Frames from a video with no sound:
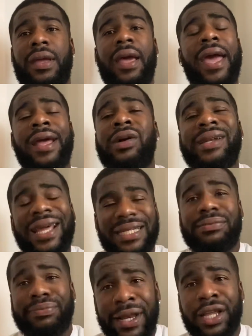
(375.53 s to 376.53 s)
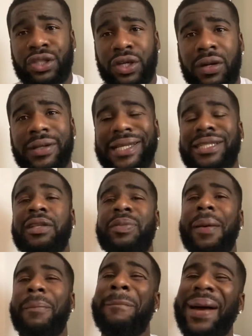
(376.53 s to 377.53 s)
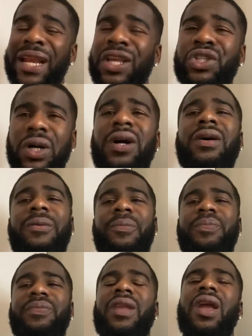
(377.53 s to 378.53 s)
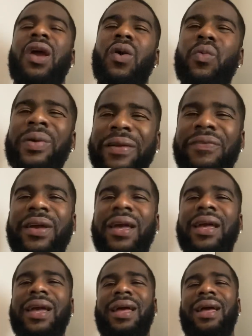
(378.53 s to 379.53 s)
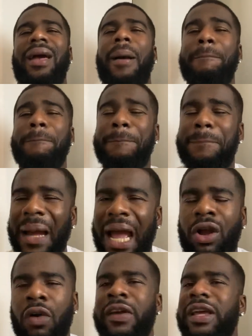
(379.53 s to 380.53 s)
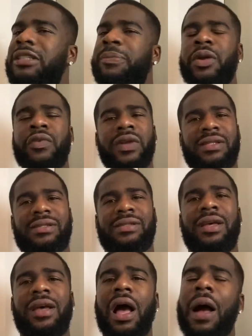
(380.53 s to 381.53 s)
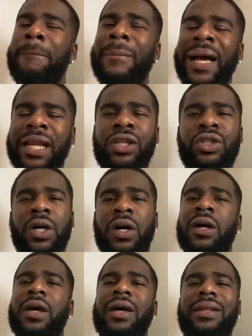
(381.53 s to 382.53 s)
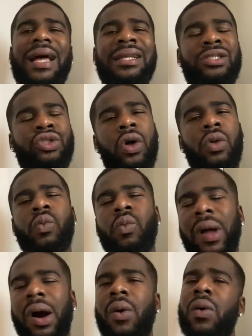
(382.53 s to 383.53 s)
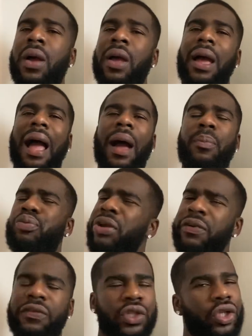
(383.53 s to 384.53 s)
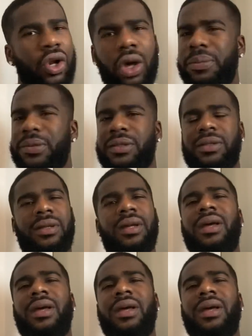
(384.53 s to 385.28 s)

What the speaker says: And our next manager needs to be a manager with bag of experience. A manager that's done well at previous clubs.